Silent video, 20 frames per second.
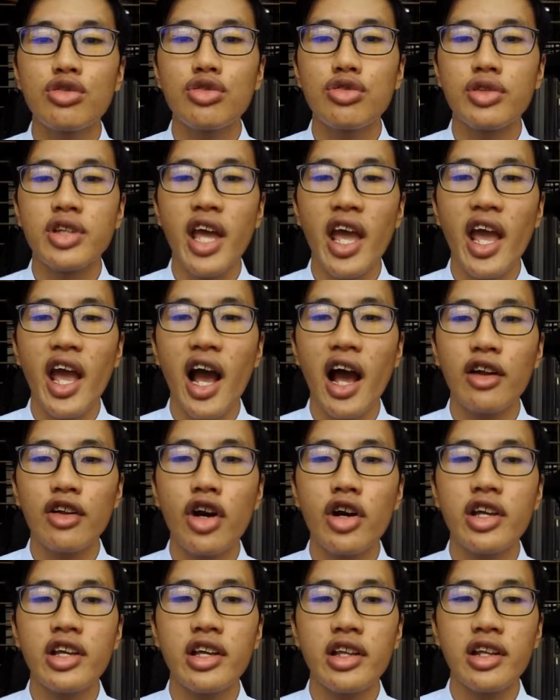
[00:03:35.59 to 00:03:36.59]
to there are
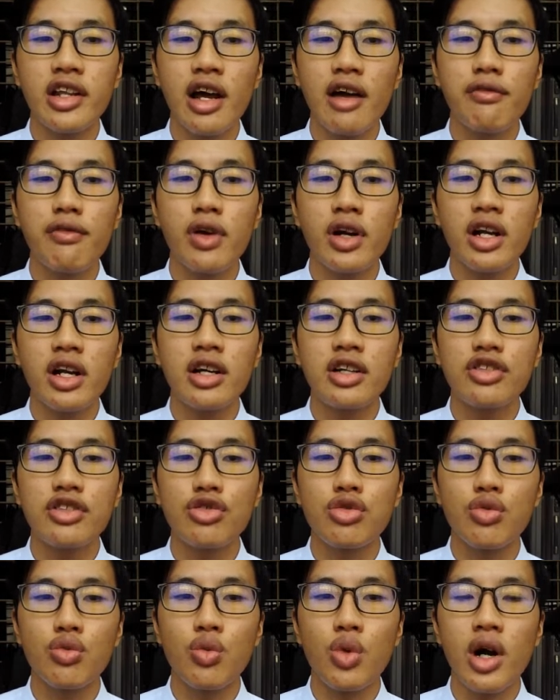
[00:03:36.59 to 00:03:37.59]
not enough workers
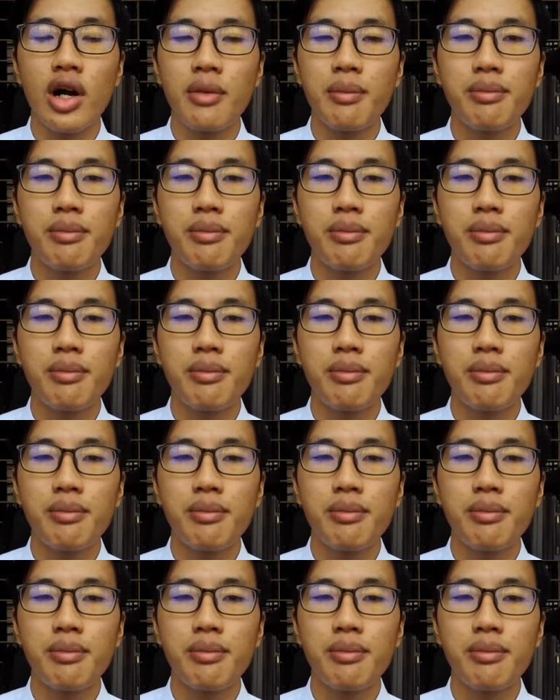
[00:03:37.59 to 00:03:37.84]
to work.